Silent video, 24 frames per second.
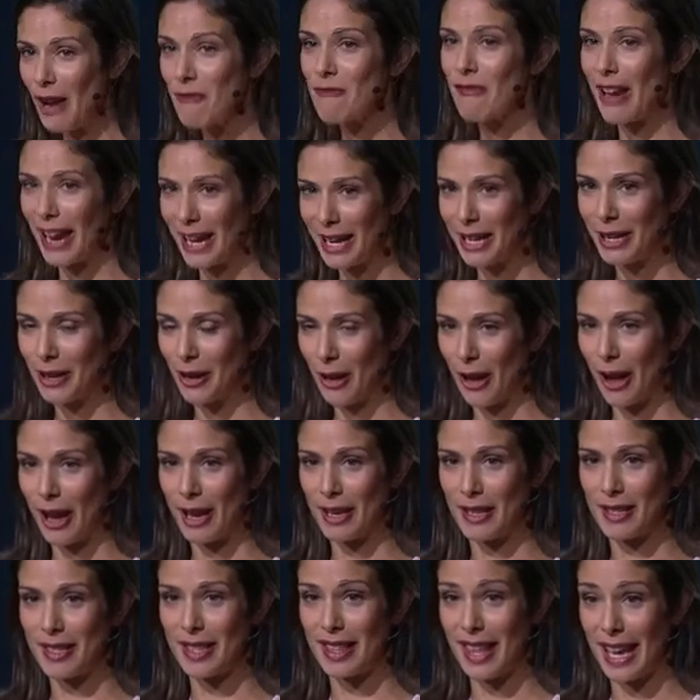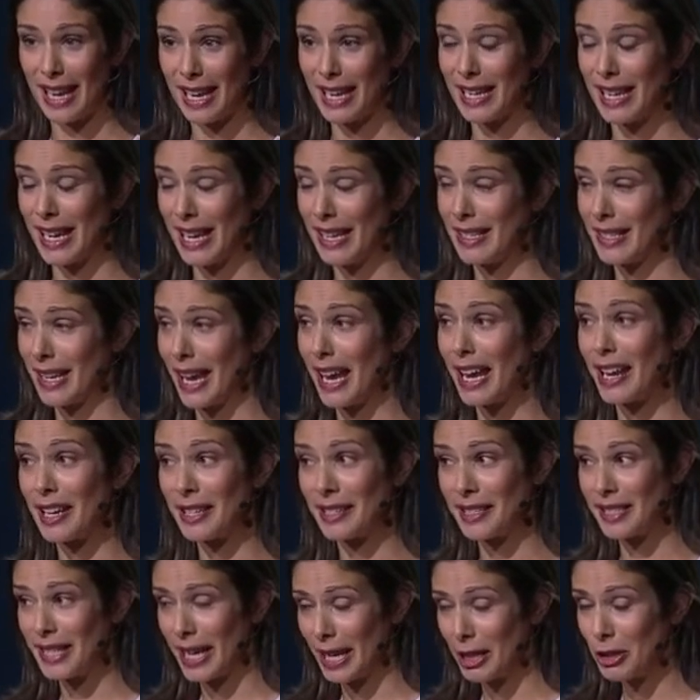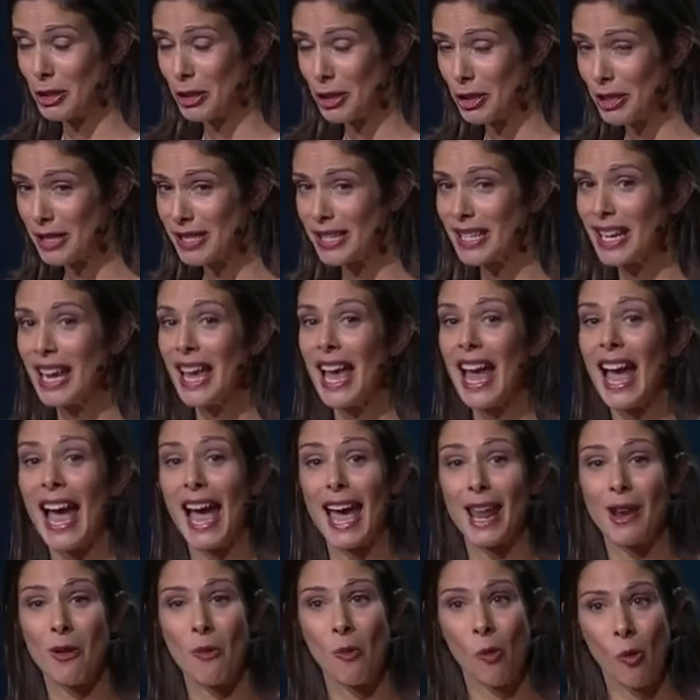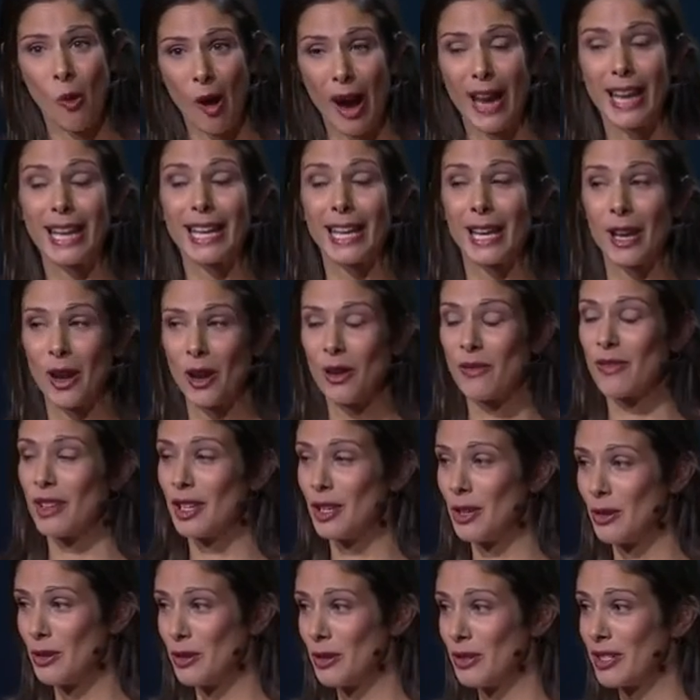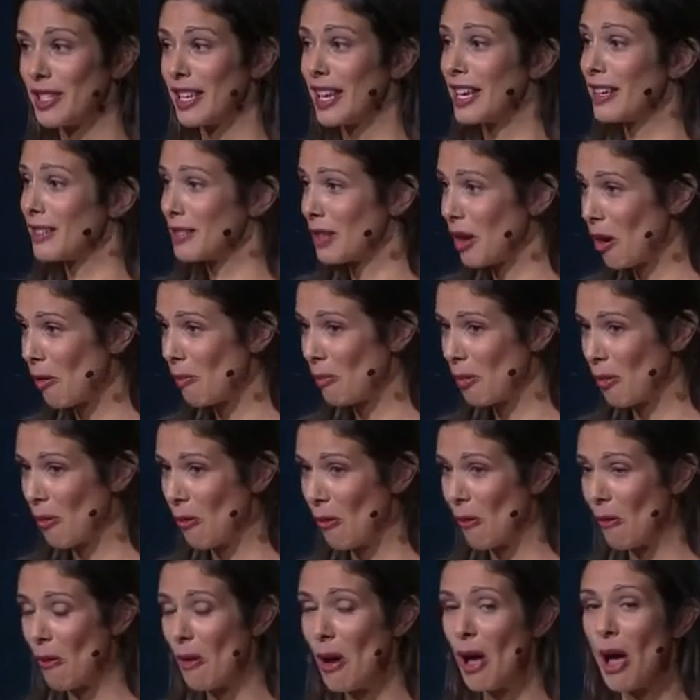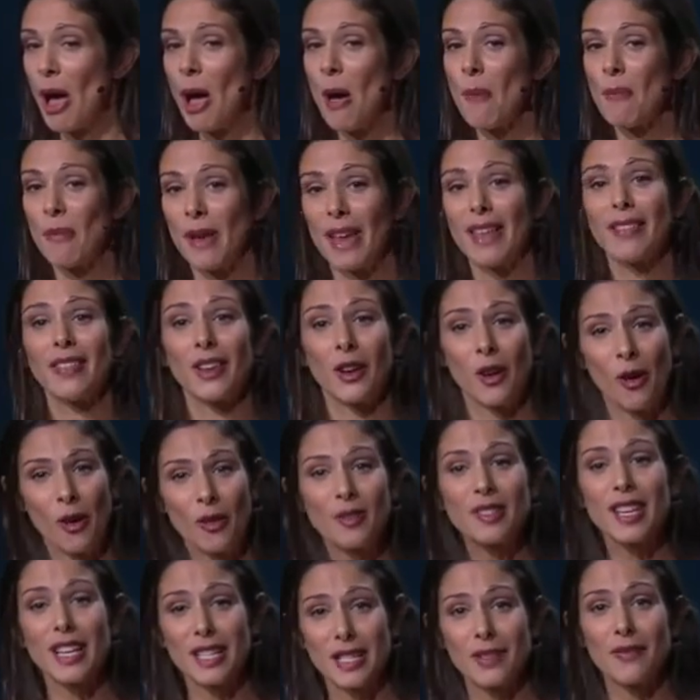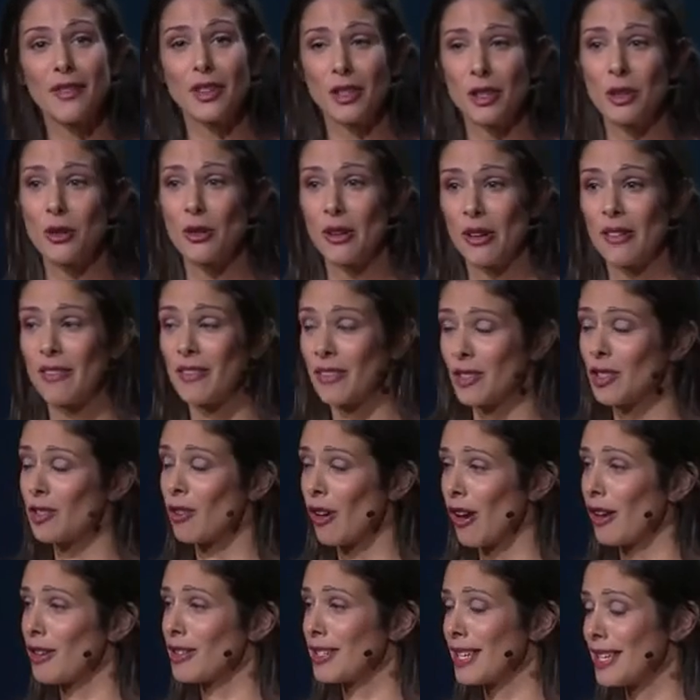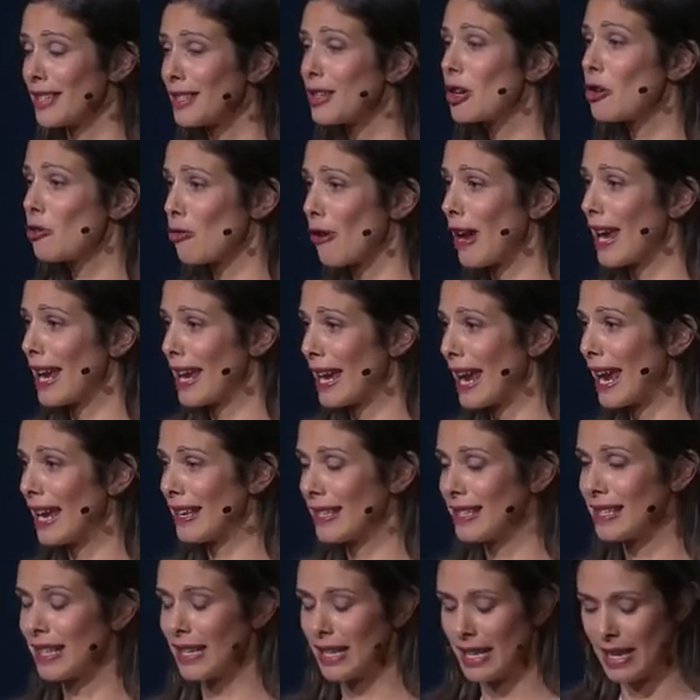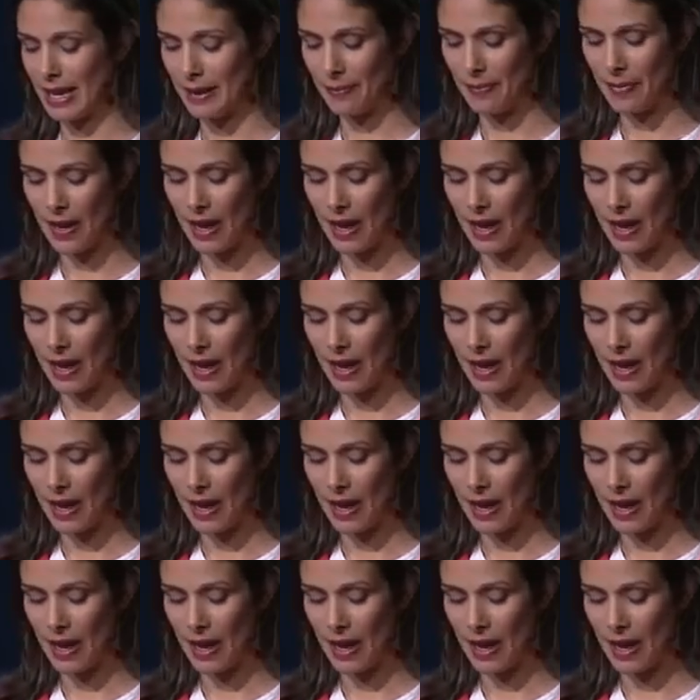recognize that it is a contentious and widely overused example. But in the context of a new era of trust, it's a great case study.